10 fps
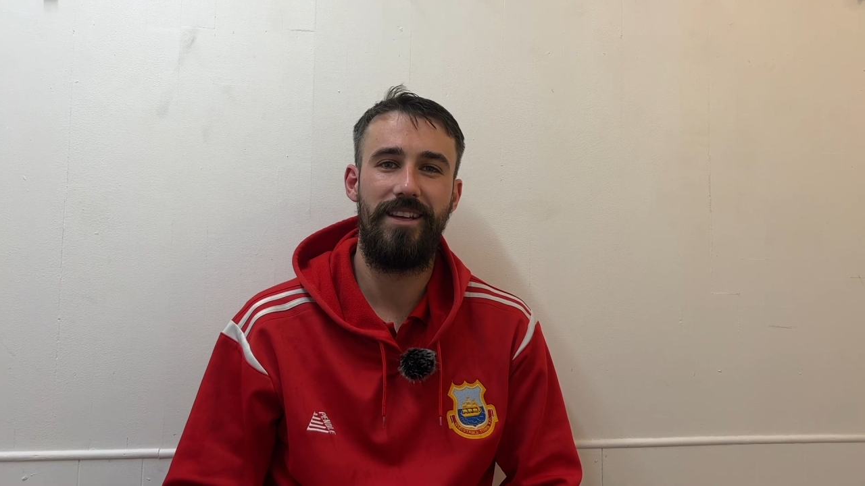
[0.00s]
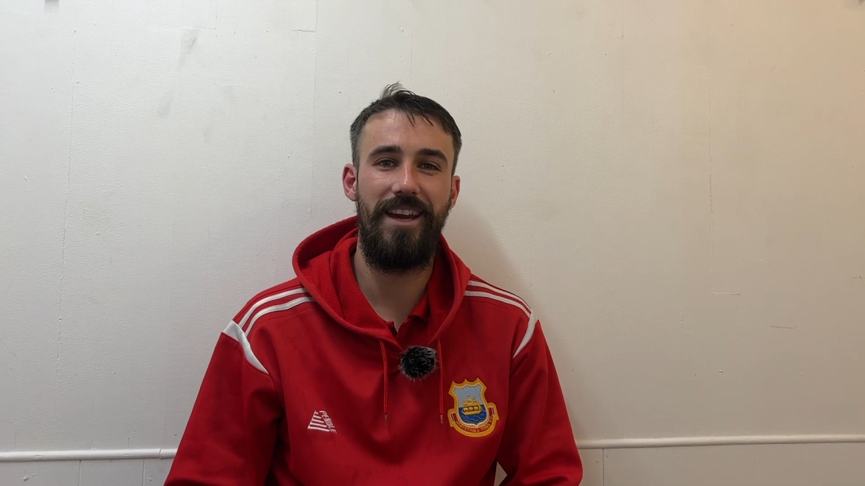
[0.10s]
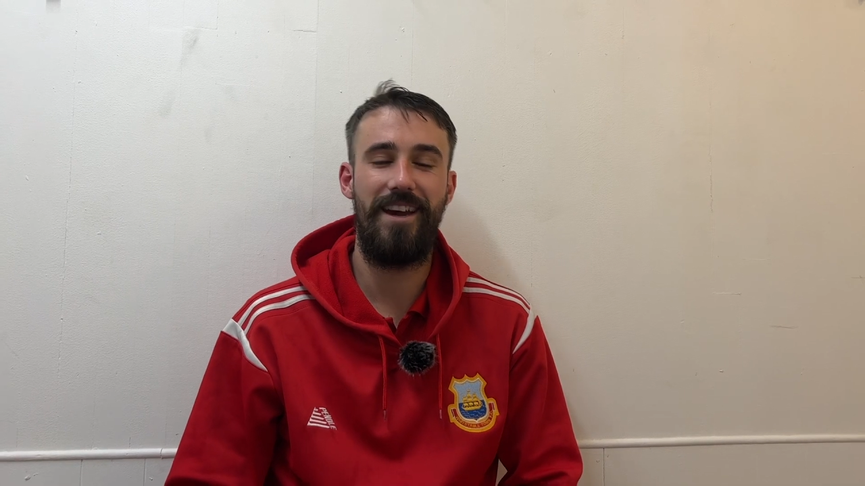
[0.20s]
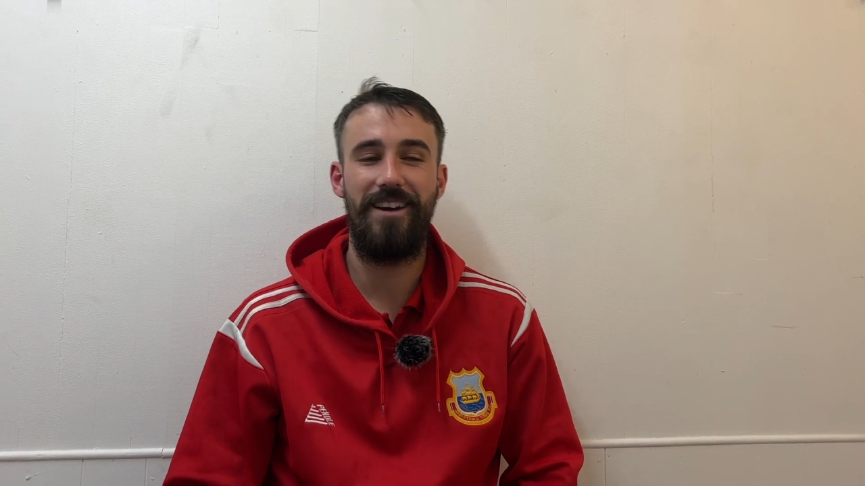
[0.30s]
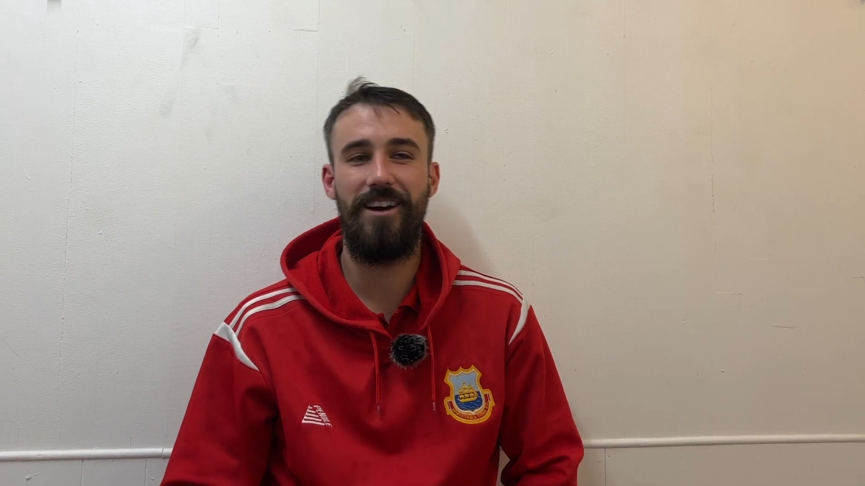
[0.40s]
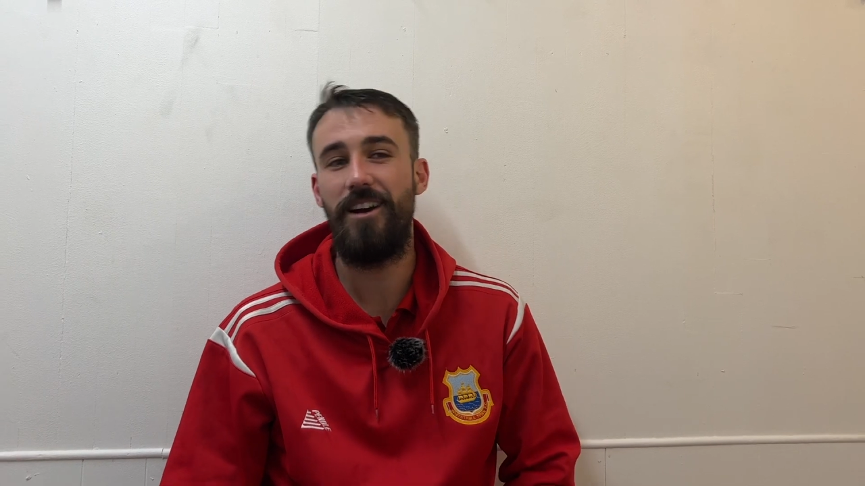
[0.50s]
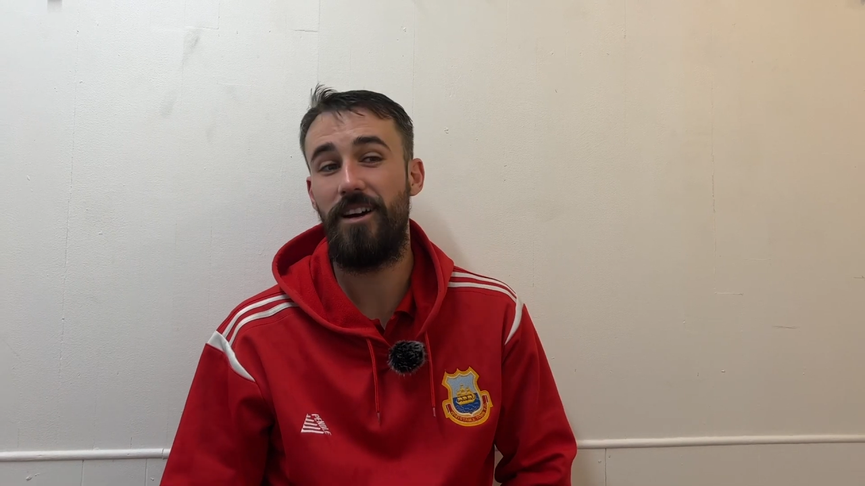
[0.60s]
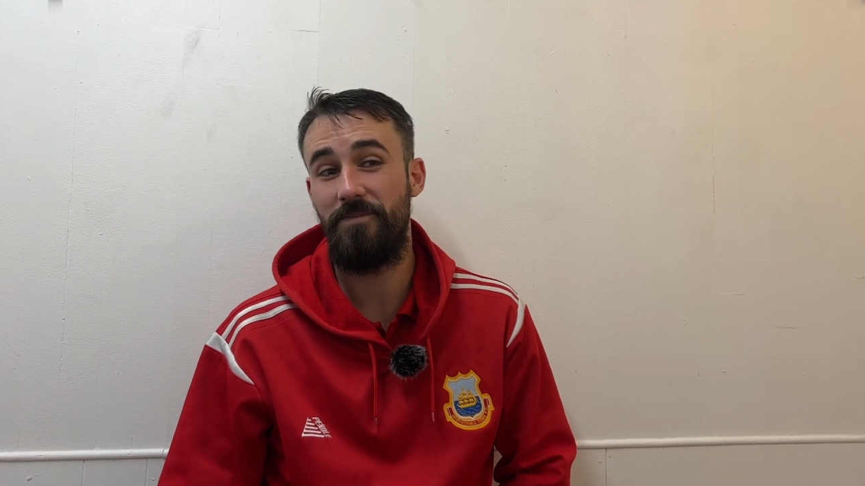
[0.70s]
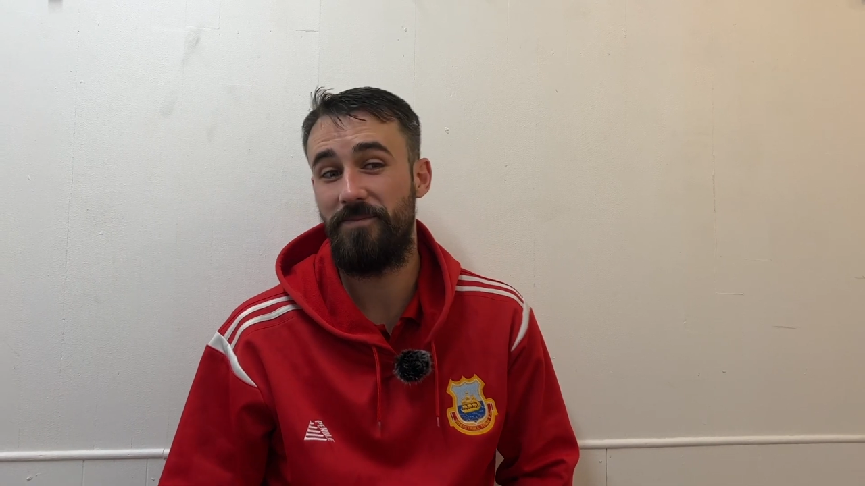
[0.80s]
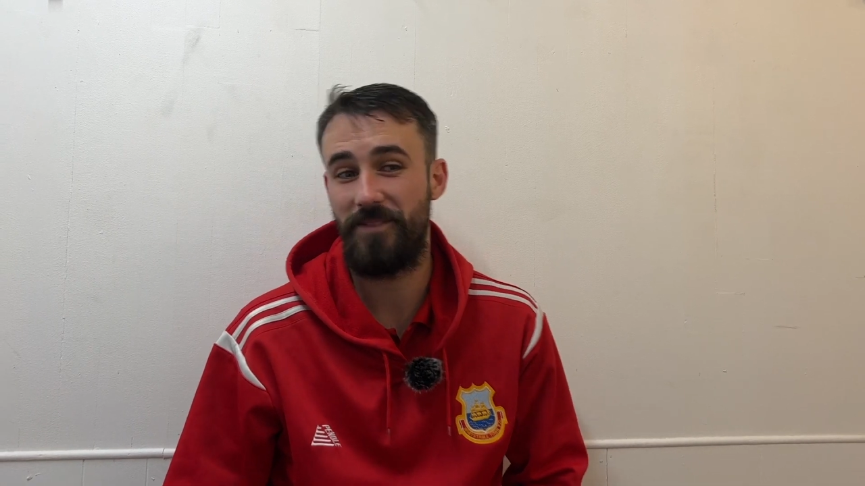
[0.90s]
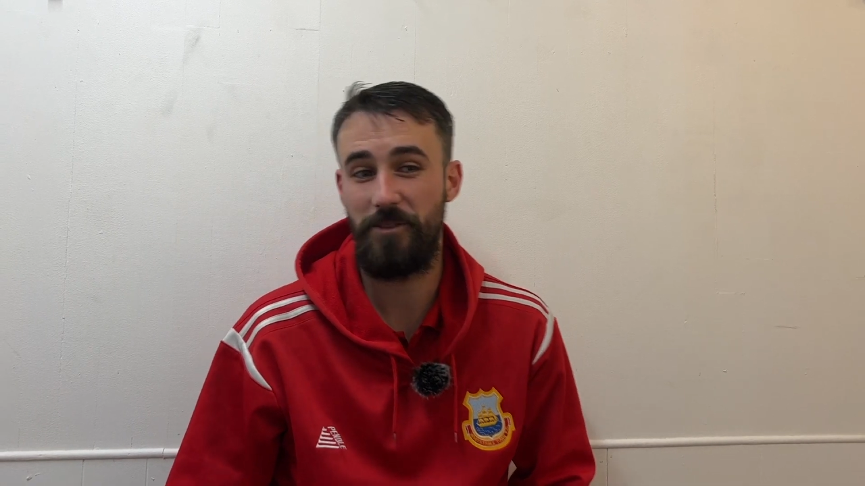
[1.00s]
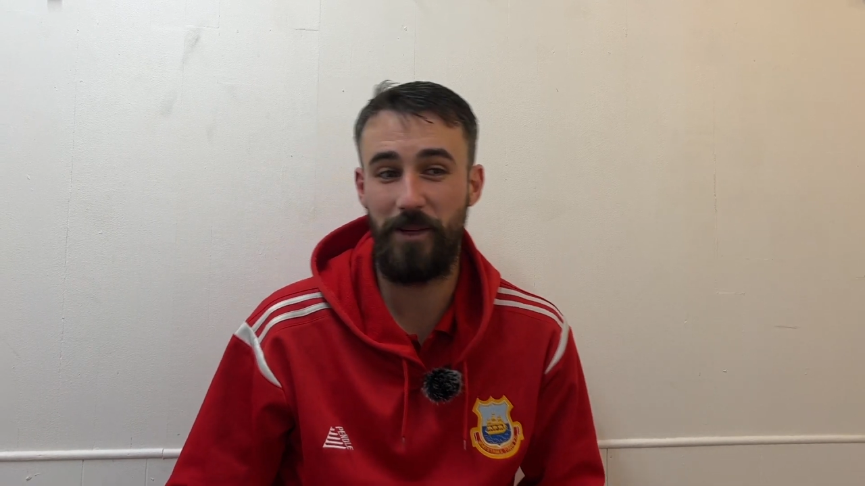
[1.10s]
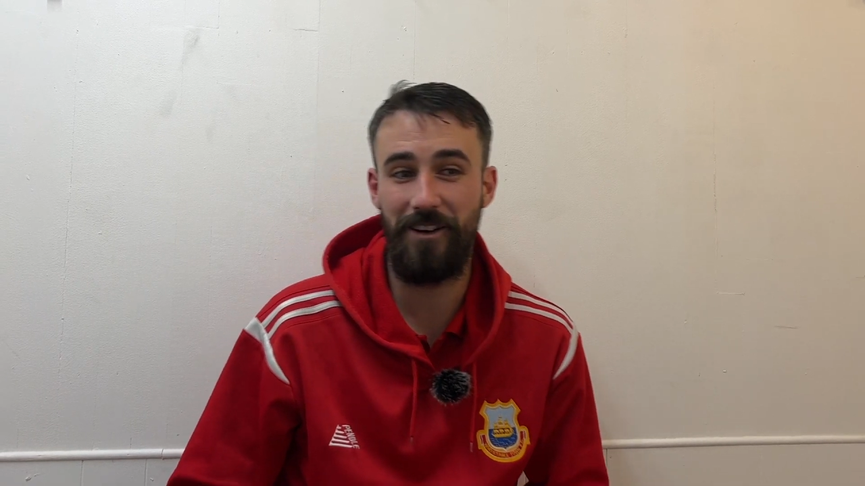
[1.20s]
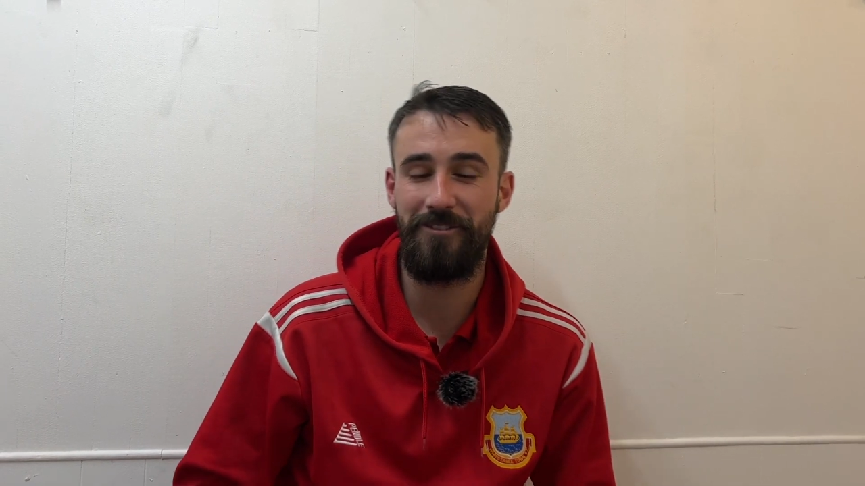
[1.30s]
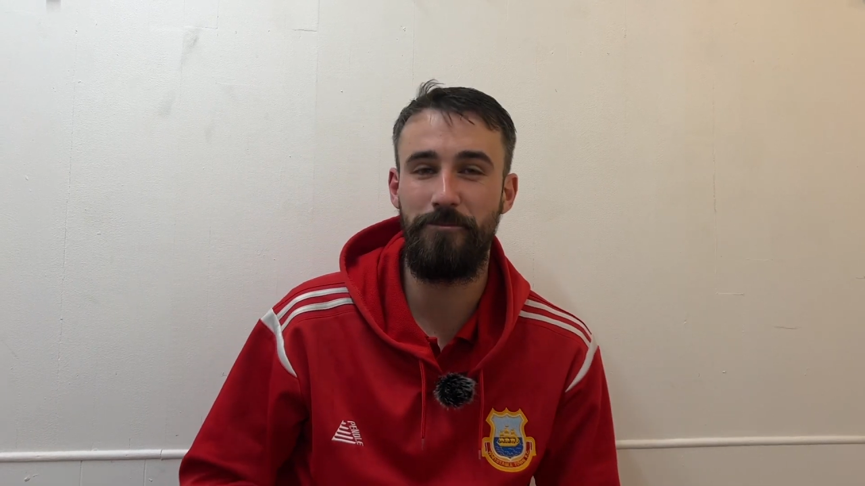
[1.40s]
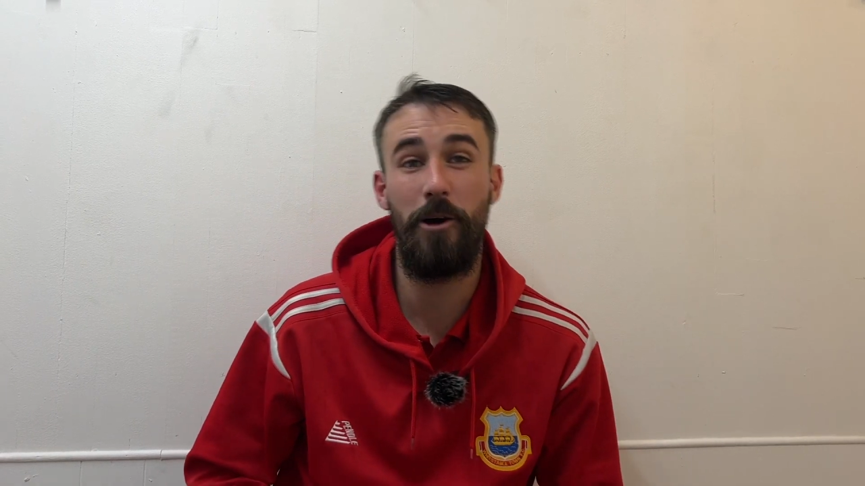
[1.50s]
Yeah, it's been a long...